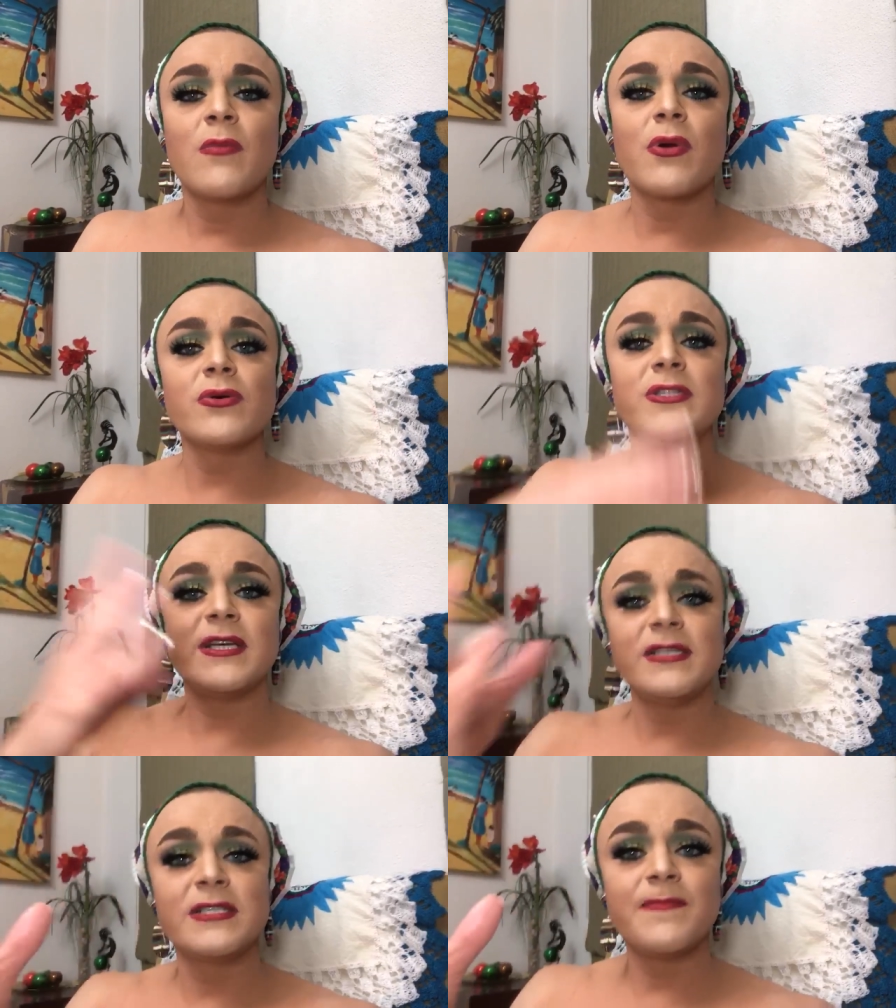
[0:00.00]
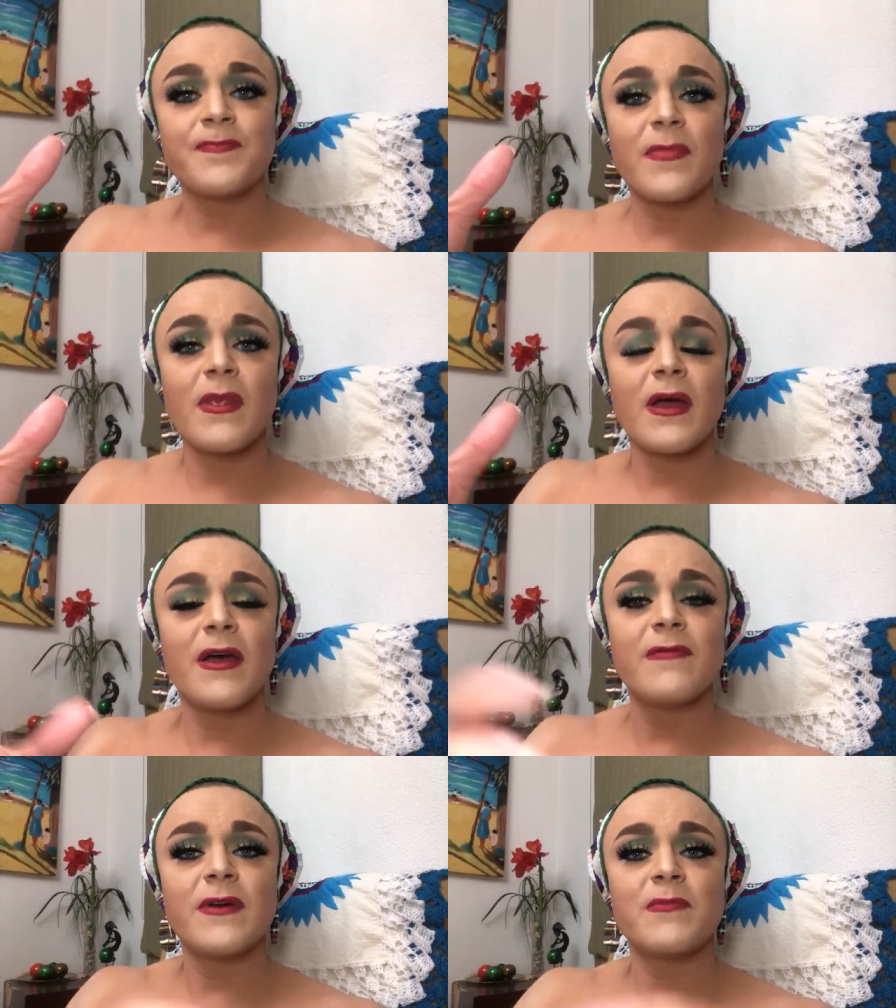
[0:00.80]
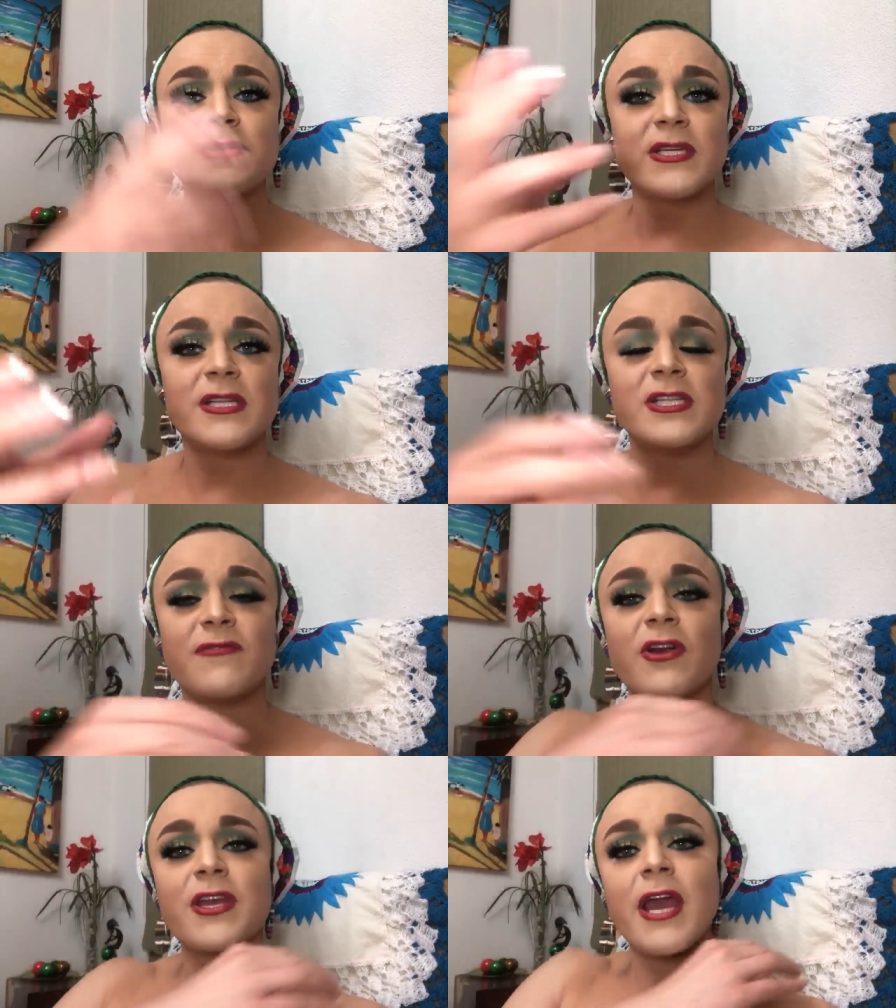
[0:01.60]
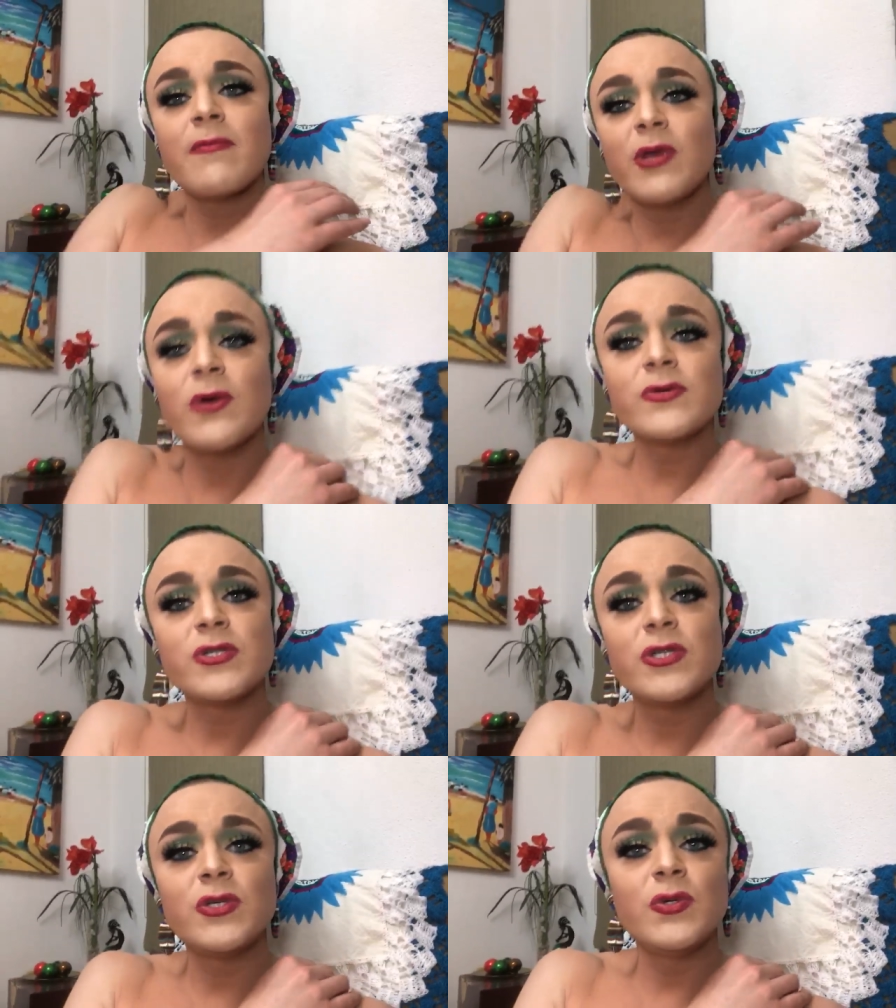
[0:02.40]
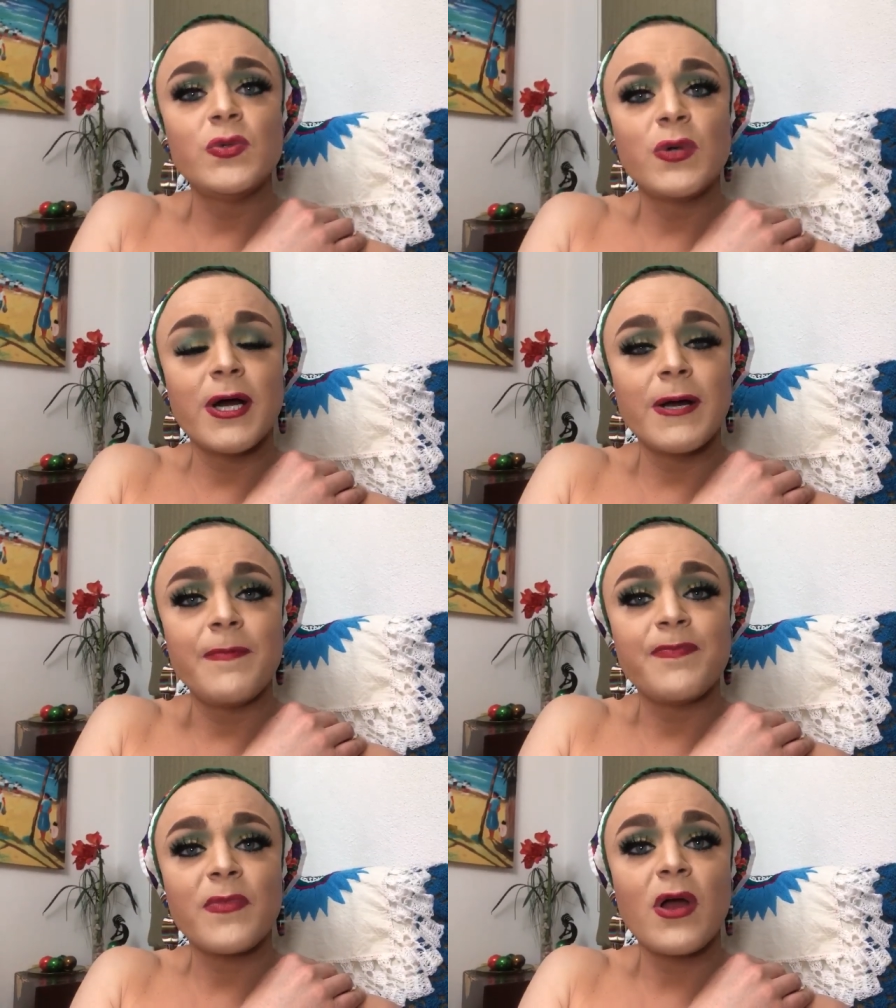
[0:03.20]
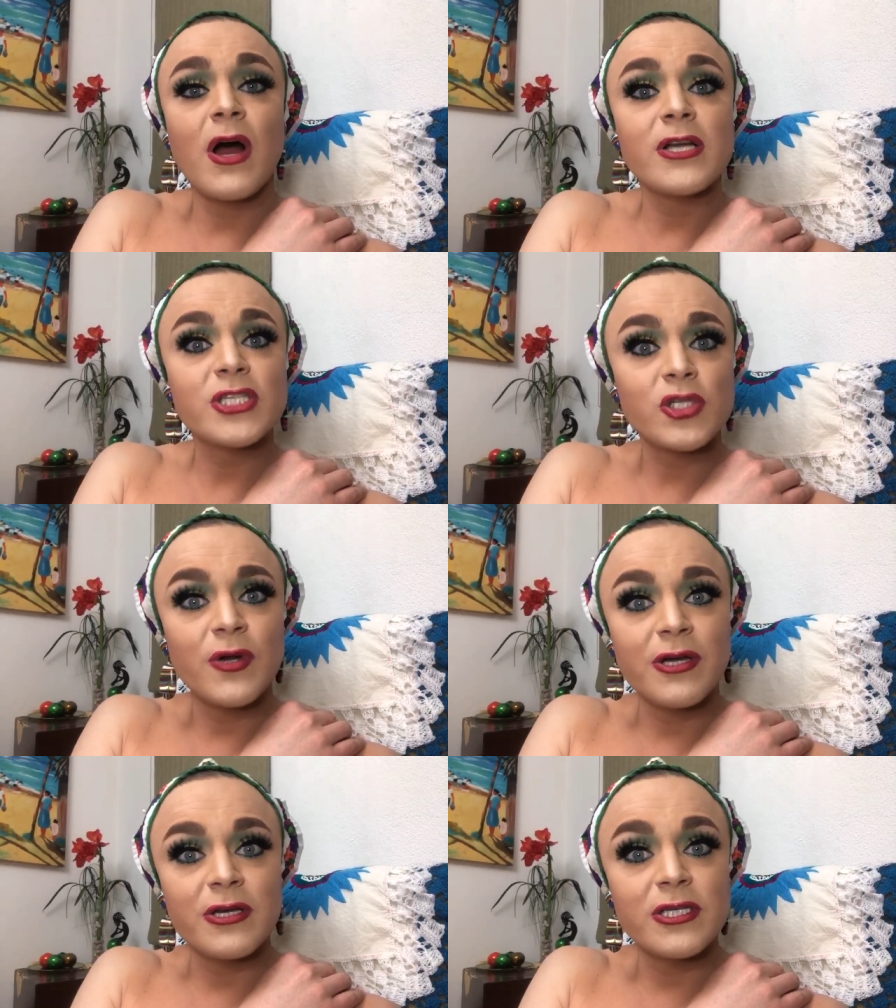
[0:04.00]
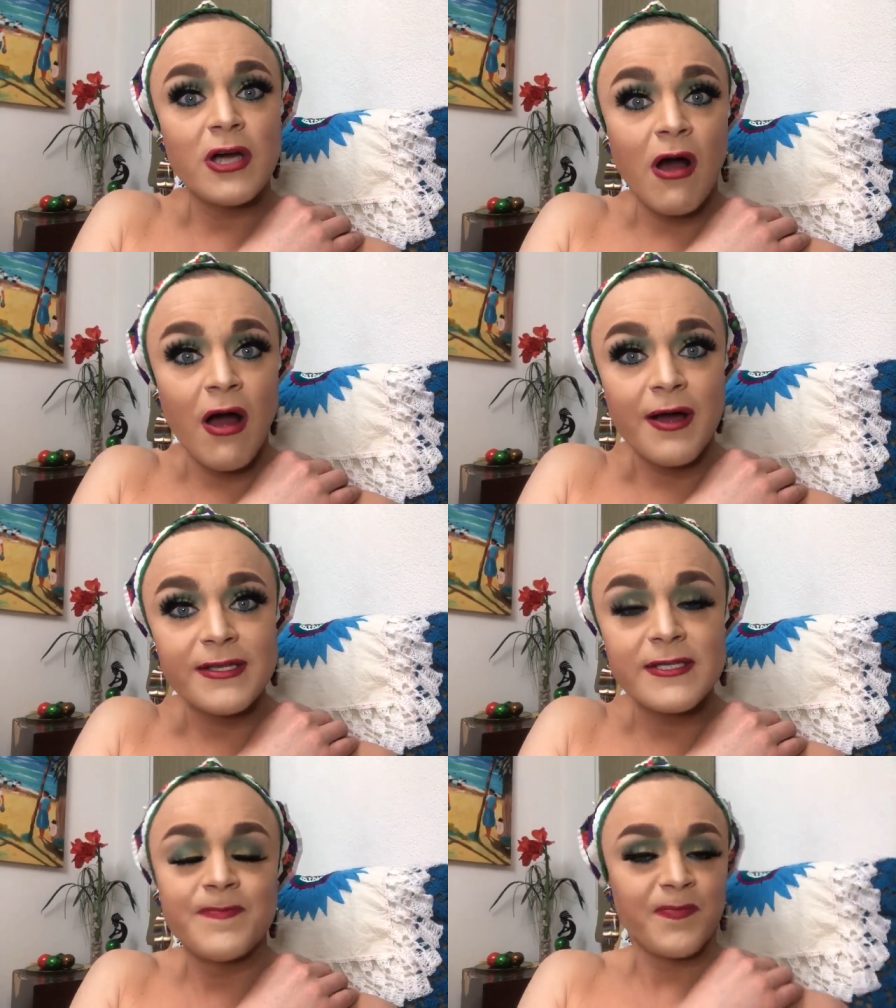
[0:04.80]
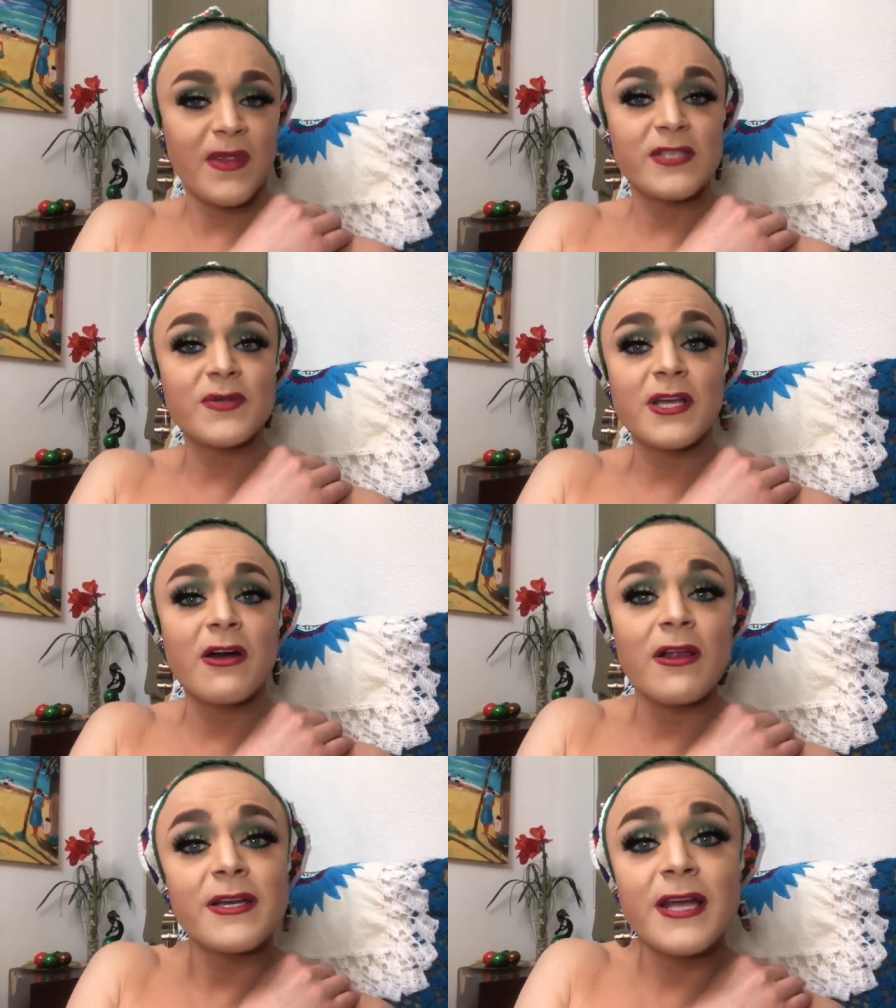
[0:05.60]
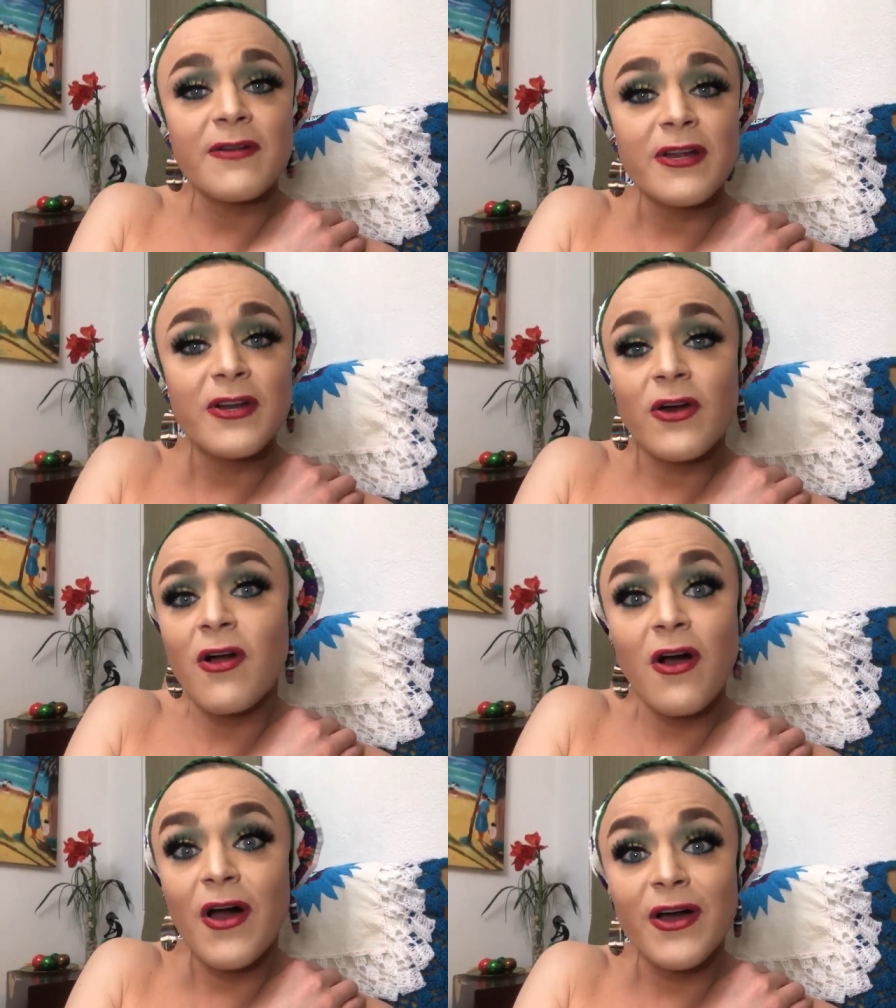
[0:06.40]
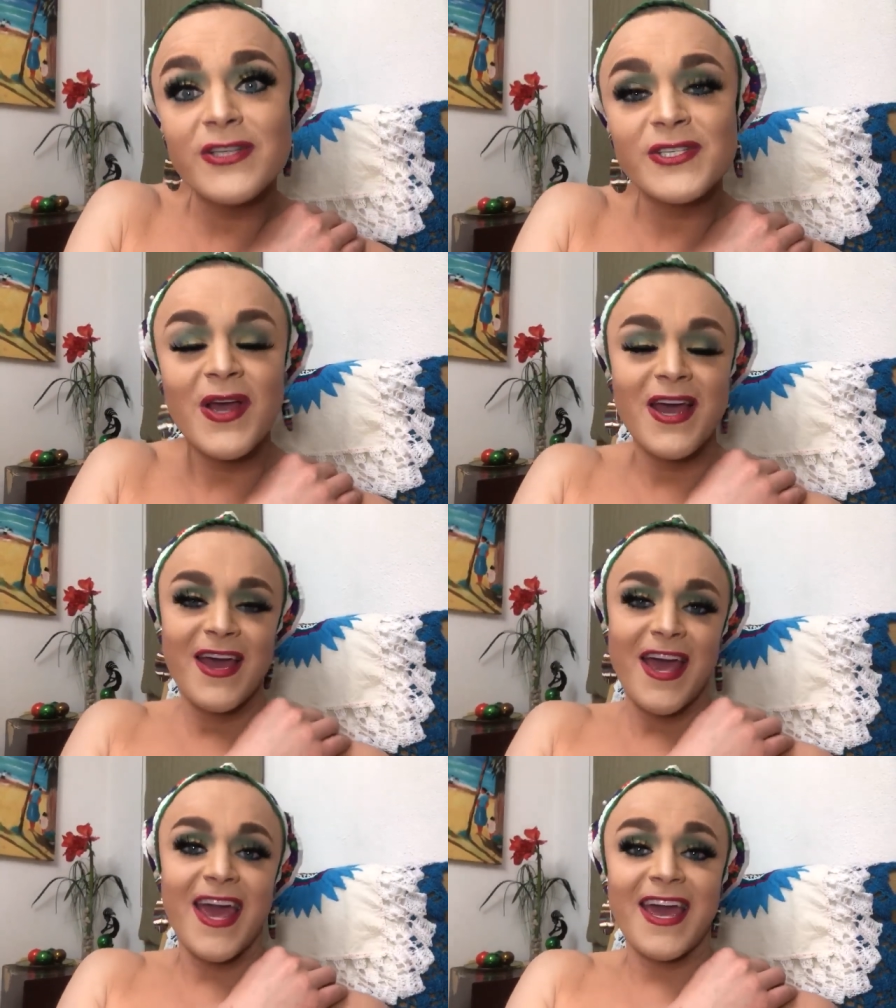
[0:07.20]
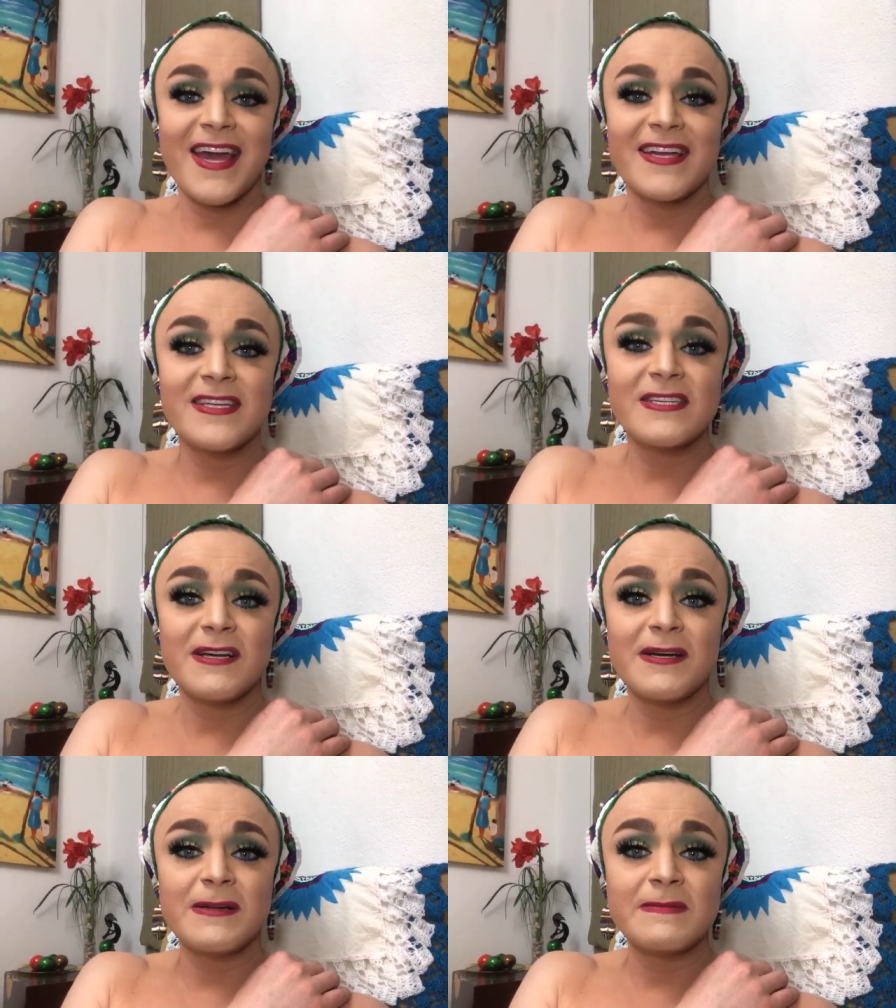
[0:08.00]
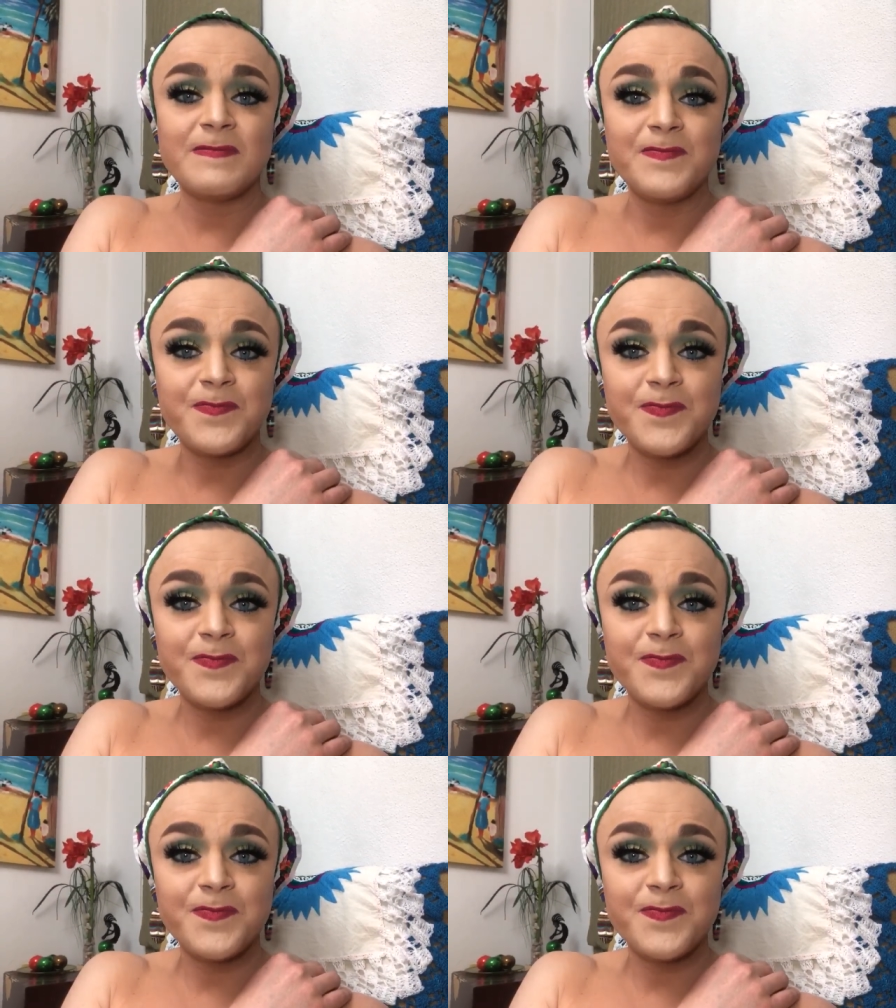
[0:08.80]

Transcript: proceeds of a percentage of our cameos to um, Australia, to Oz. That's what they call it down under, Oz and um,